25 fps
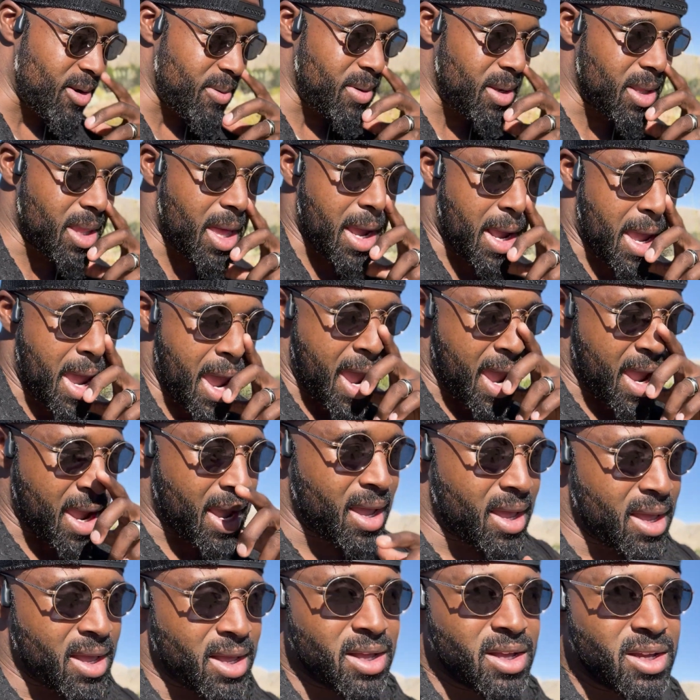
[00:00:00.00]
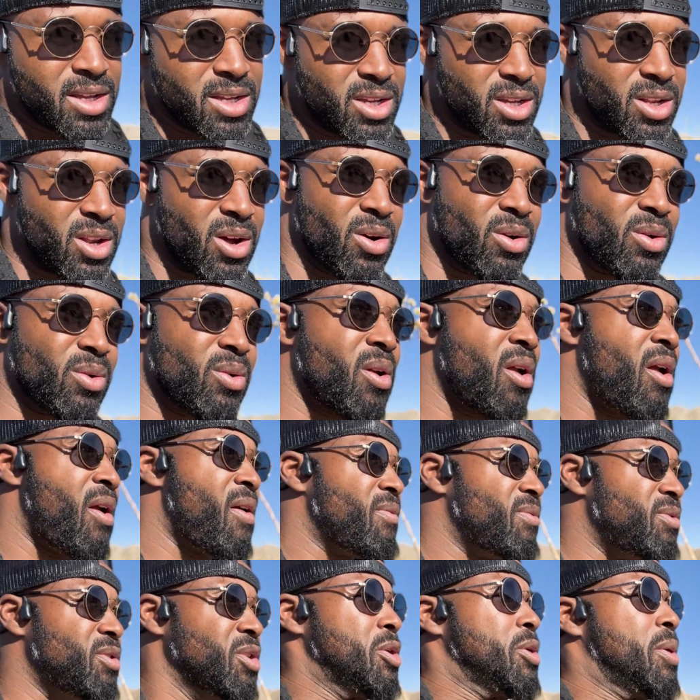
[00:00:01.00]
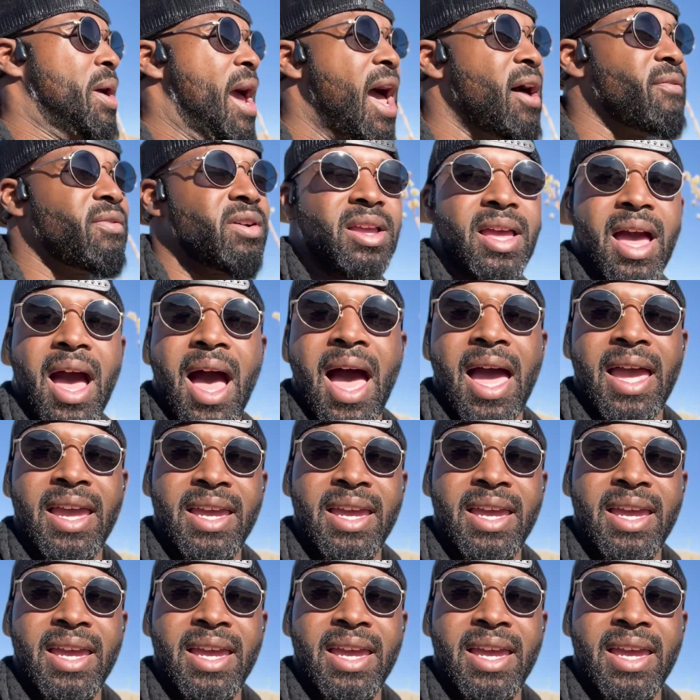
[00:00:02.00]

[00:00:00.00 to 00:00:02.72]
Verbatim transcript: to me like, hey, you know, do you have a guy